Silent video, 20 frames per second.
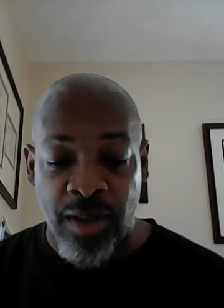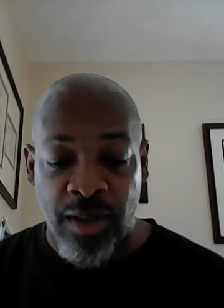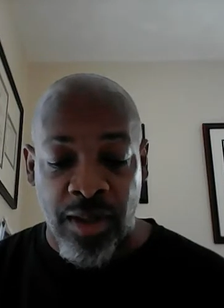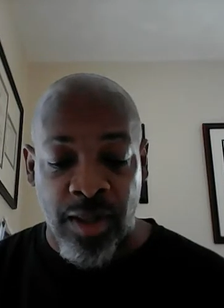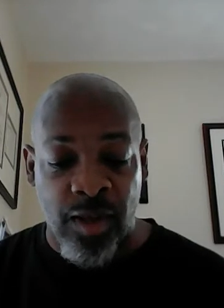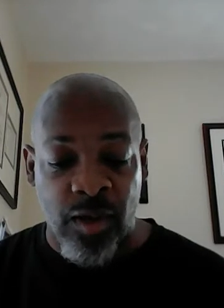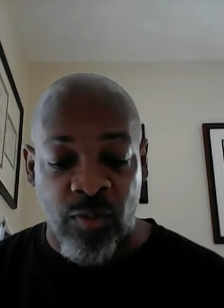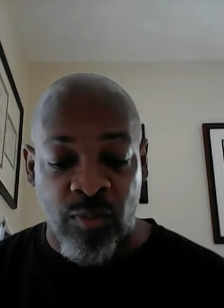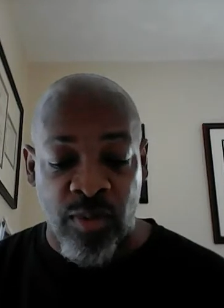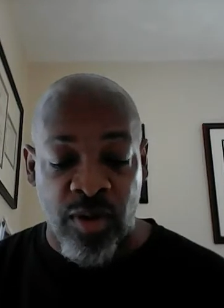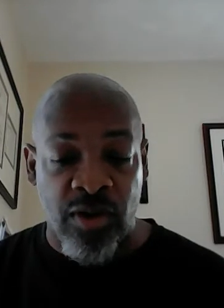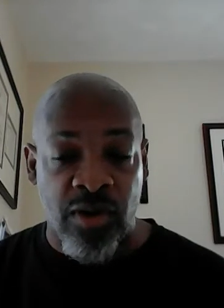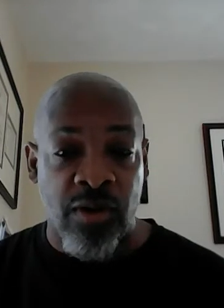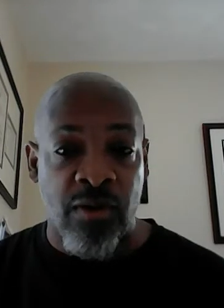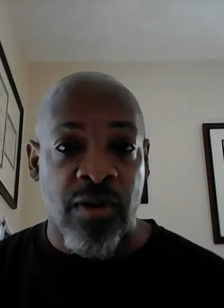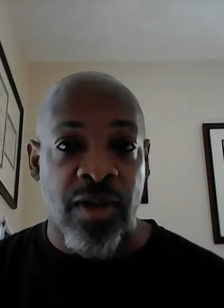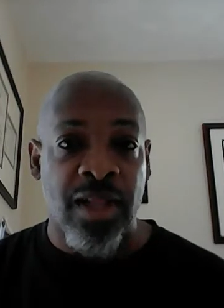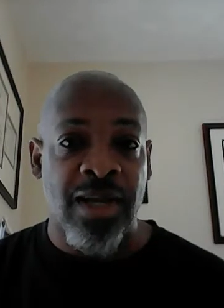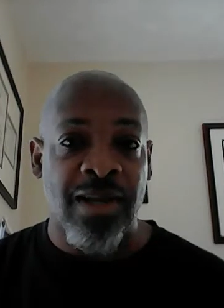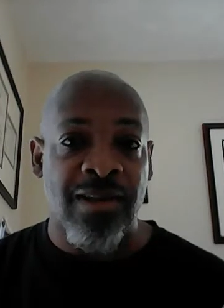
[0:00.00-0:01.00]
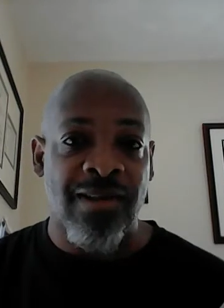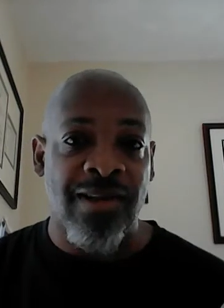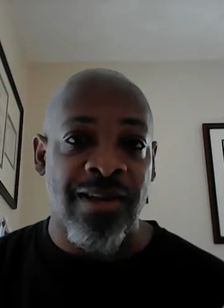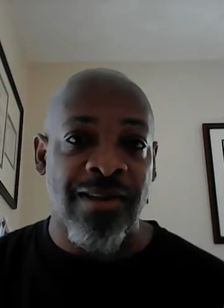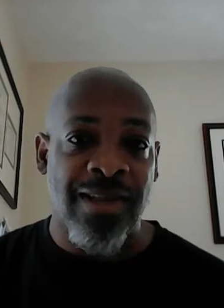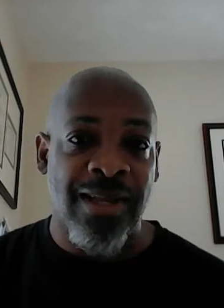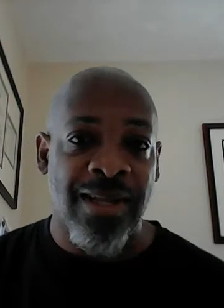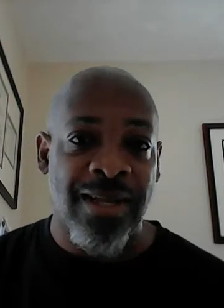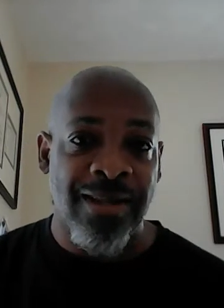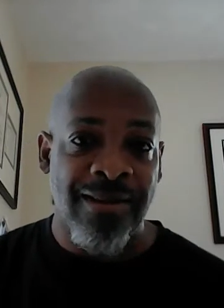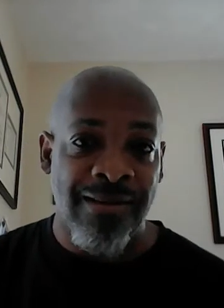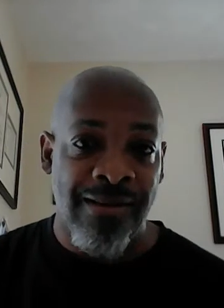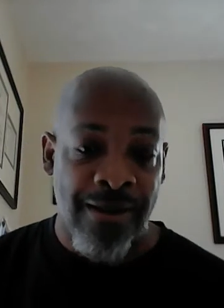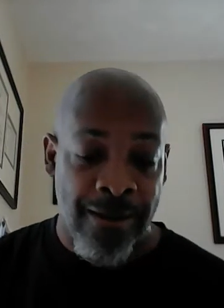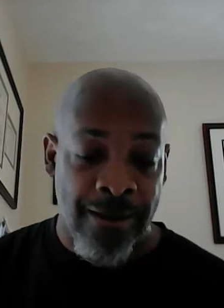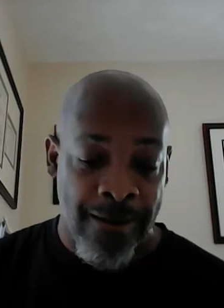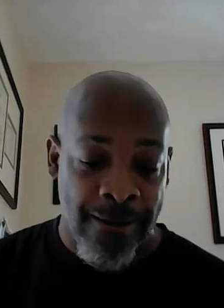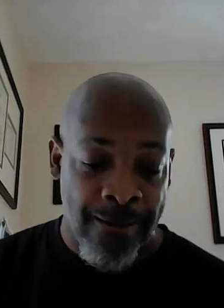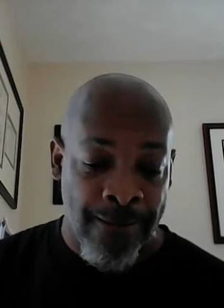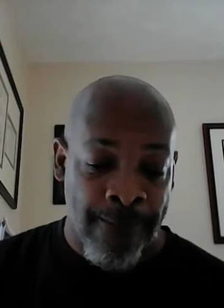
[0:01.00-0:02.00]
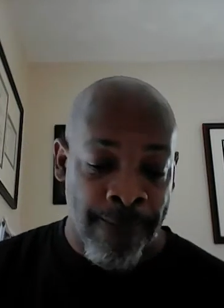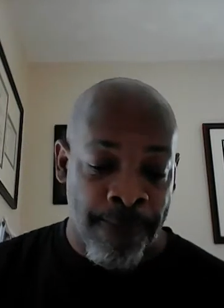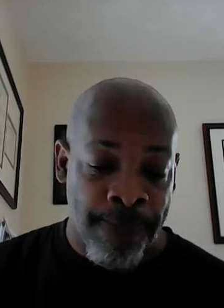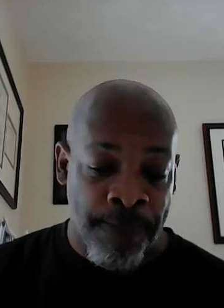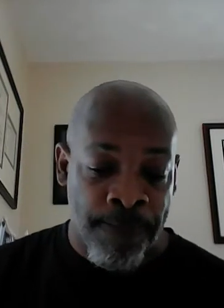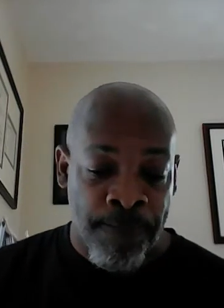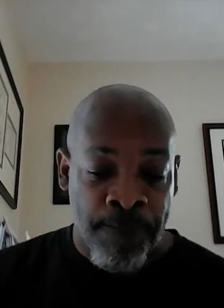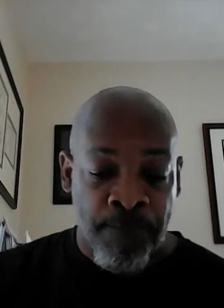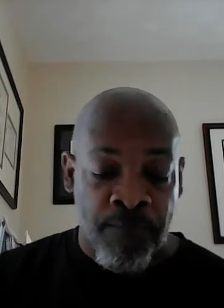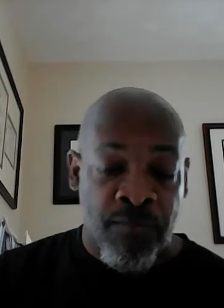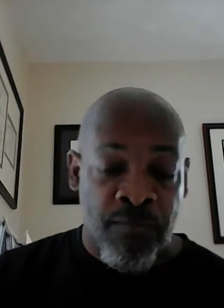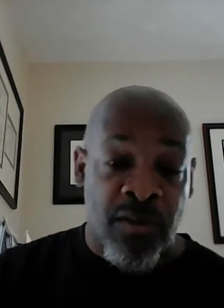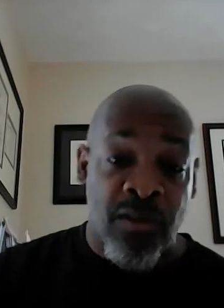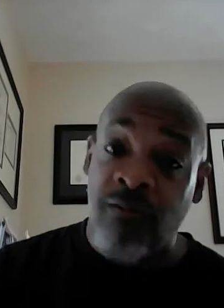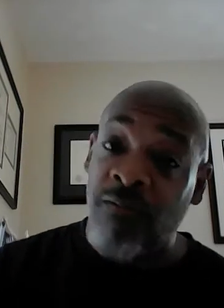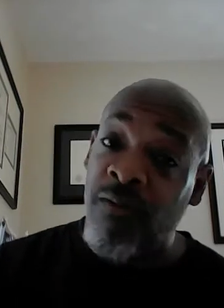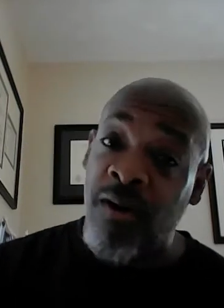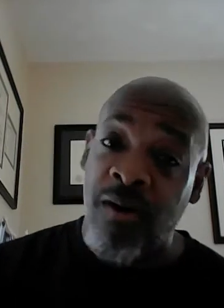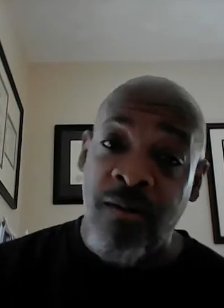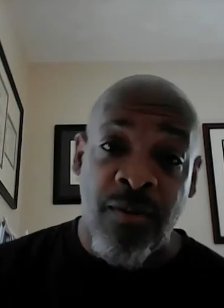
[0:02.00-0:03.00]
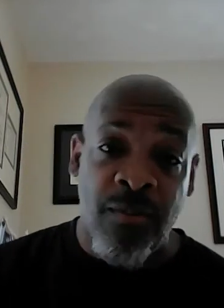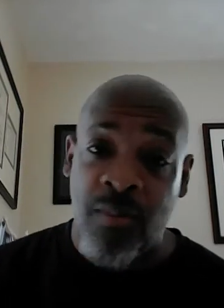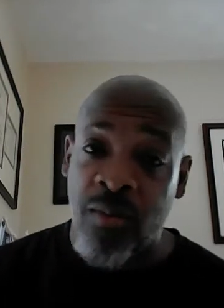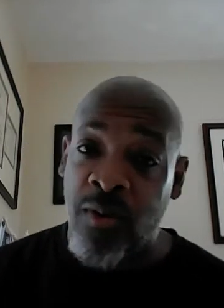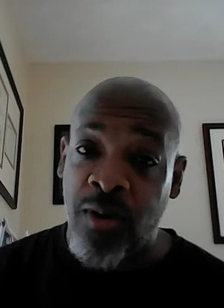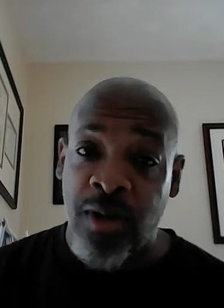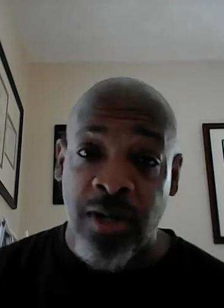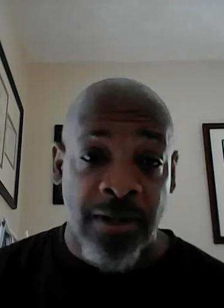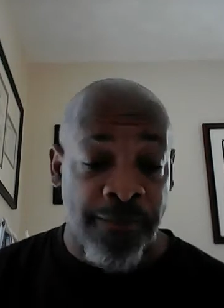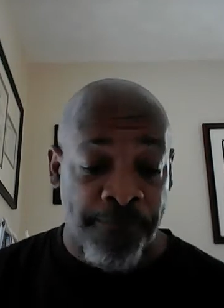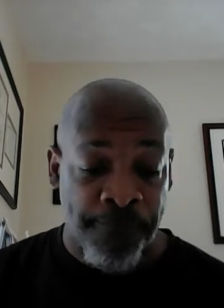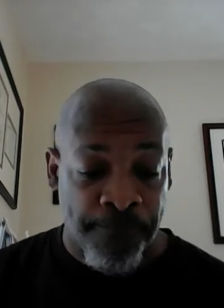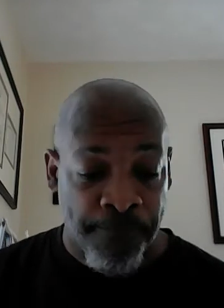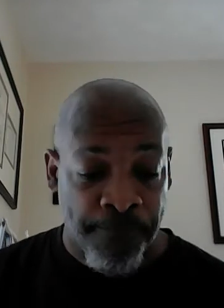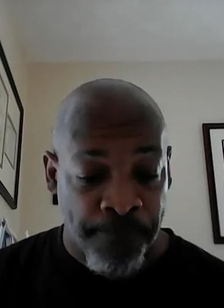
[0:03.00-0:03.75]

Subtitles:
in this material existence. Very important.